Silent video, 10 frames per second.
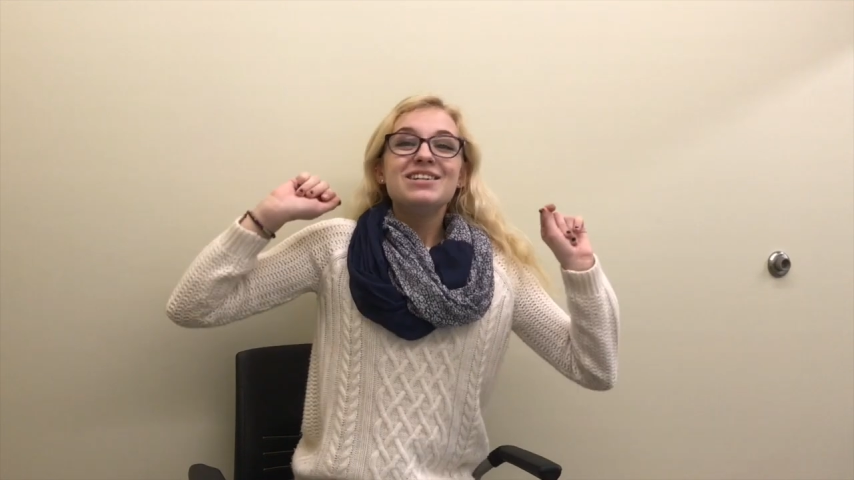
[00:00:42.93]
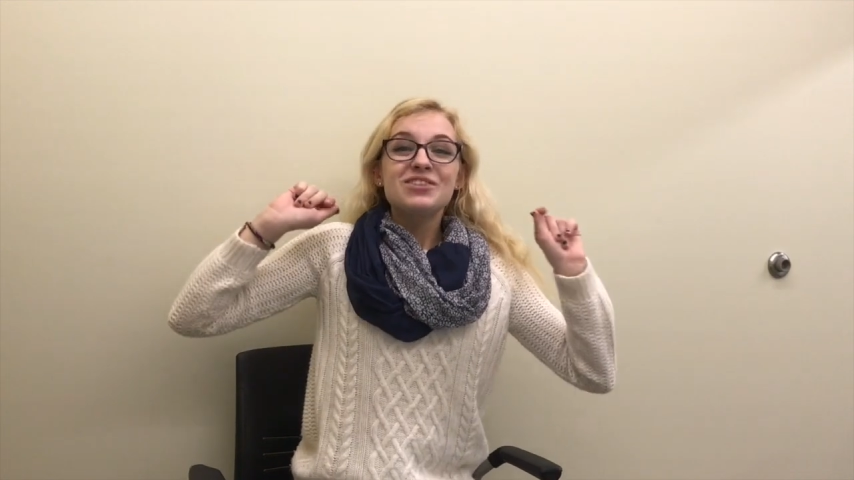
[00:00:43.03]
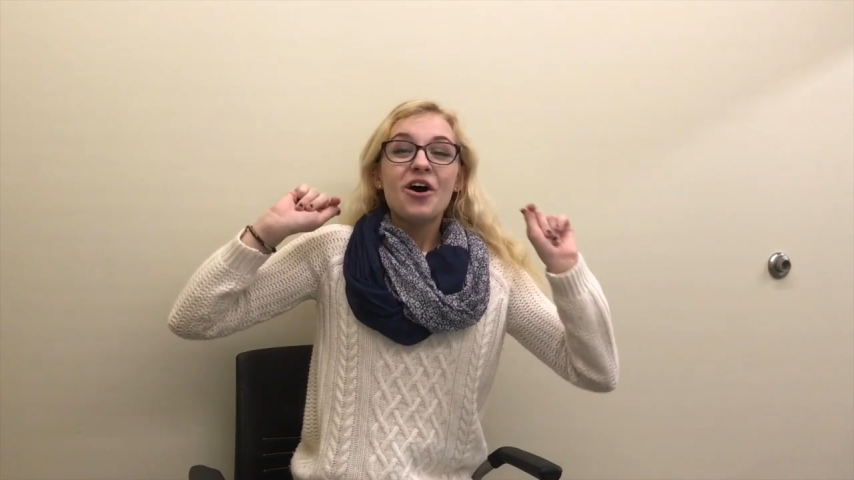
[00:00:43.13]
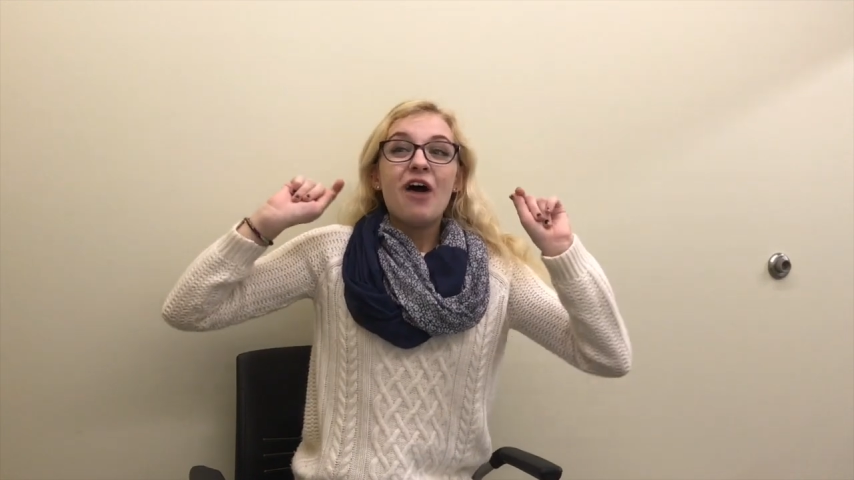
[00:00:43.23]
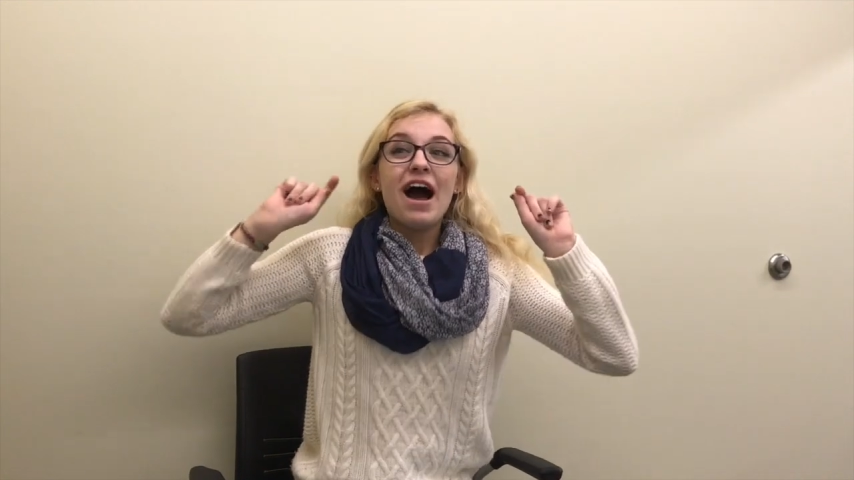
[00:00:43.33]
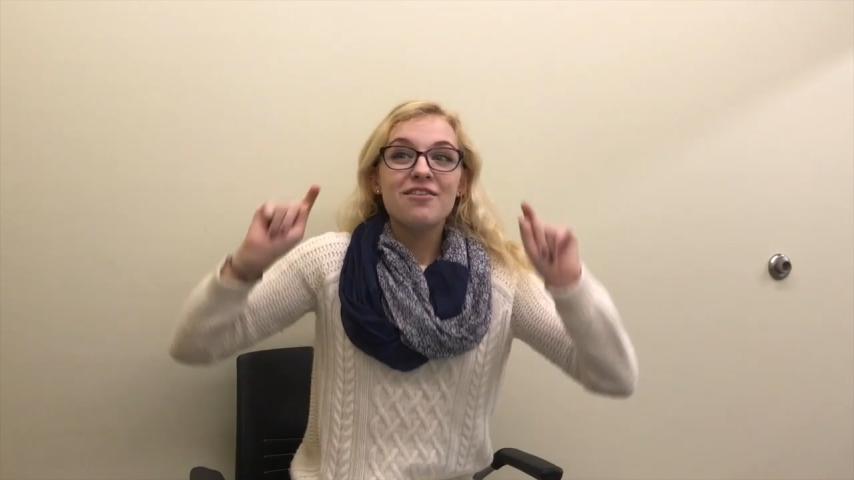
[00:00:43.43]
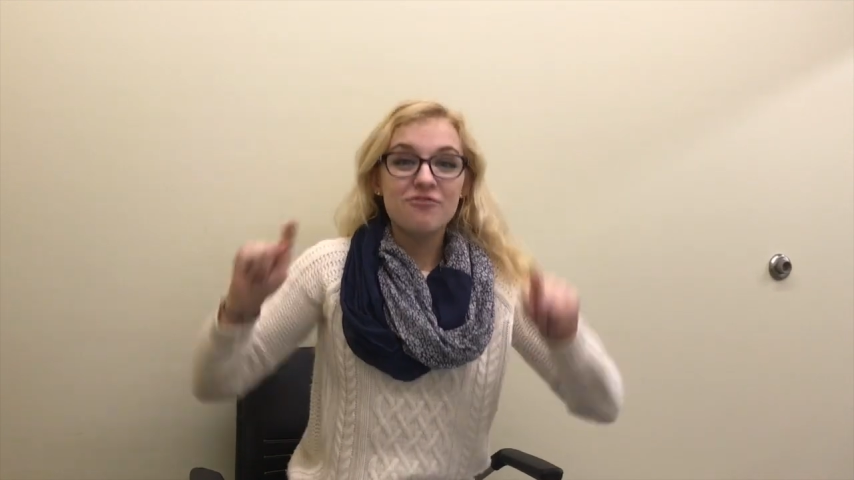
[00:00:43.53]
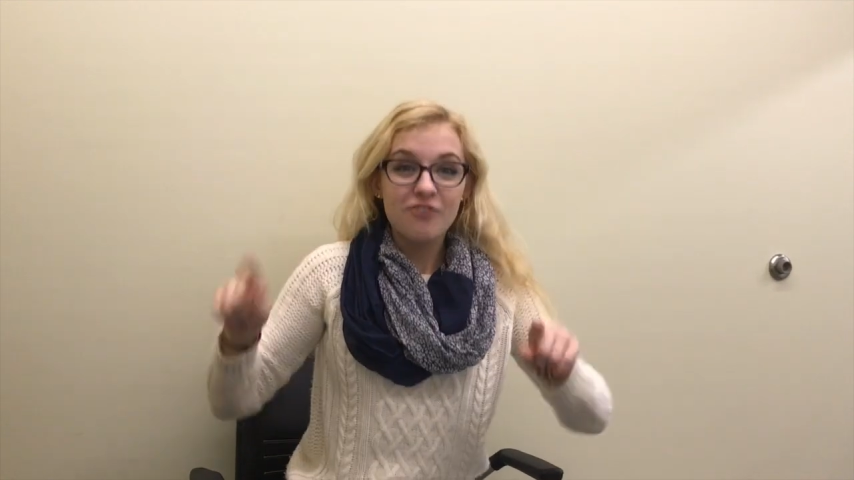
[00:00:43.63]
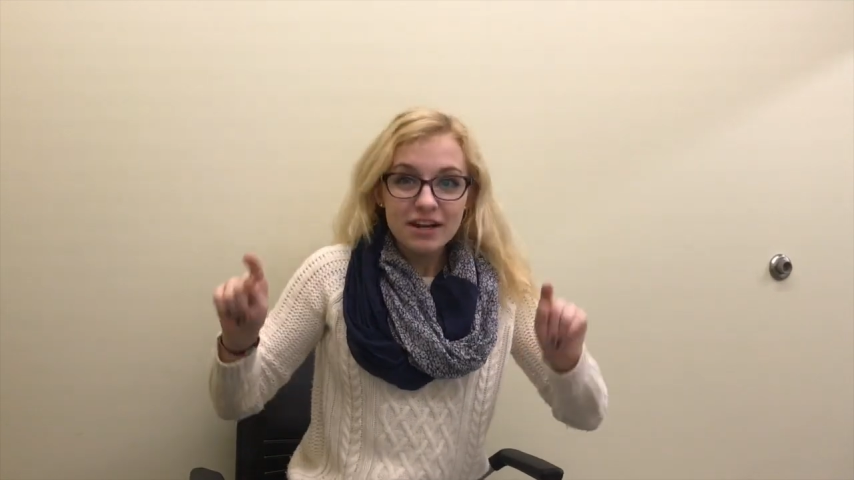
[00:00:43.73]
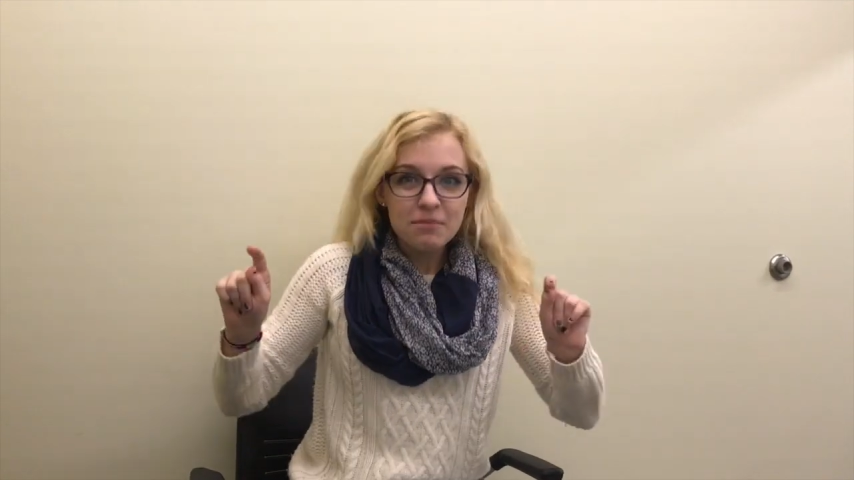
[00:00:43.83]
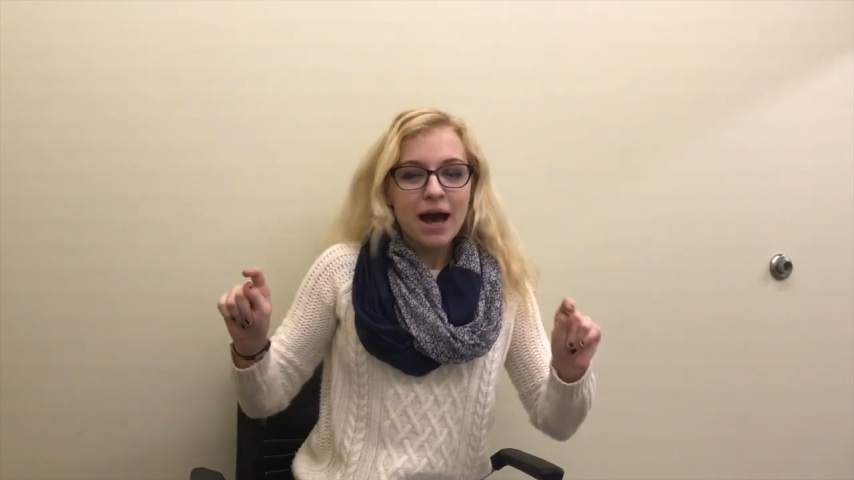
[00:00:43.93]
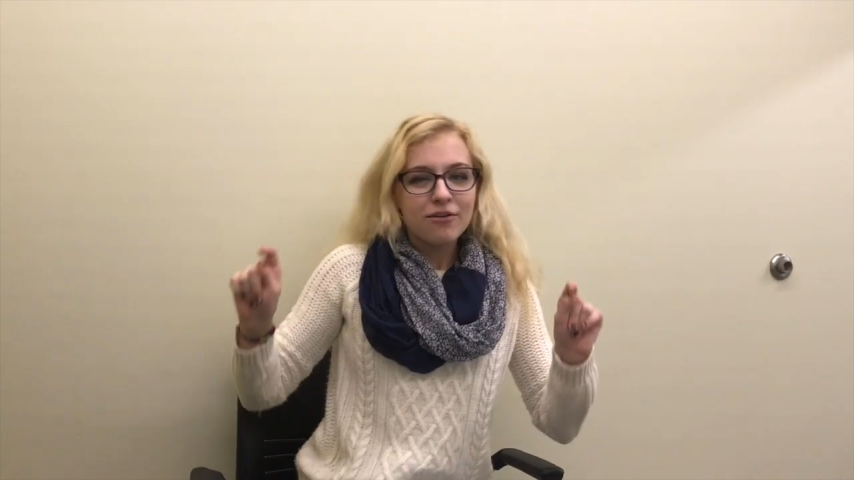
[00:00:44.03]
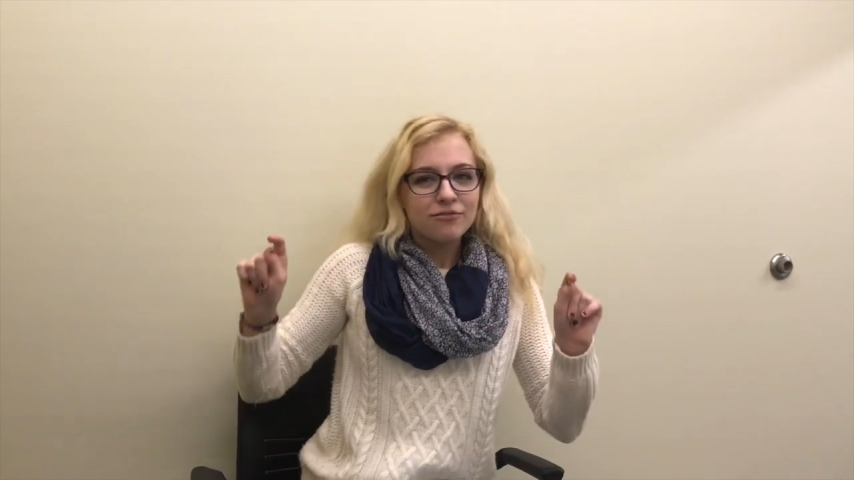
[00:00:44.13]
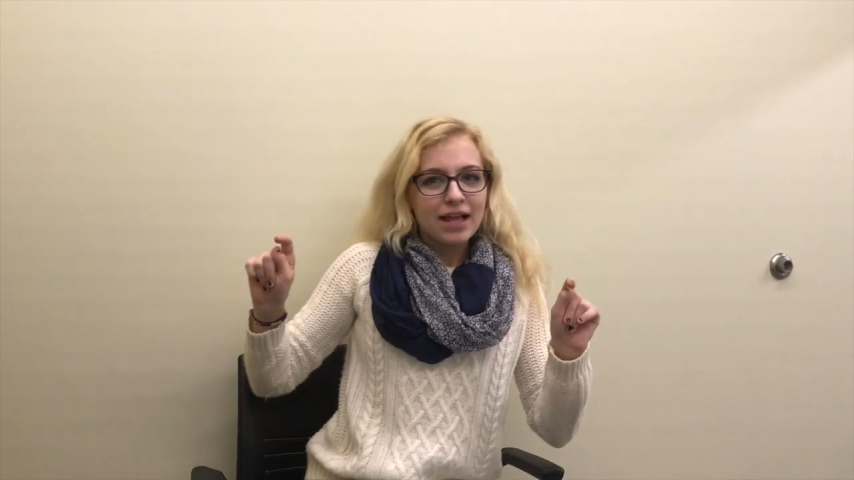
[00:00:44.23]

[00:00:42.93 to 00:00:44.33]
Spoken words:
so I've read about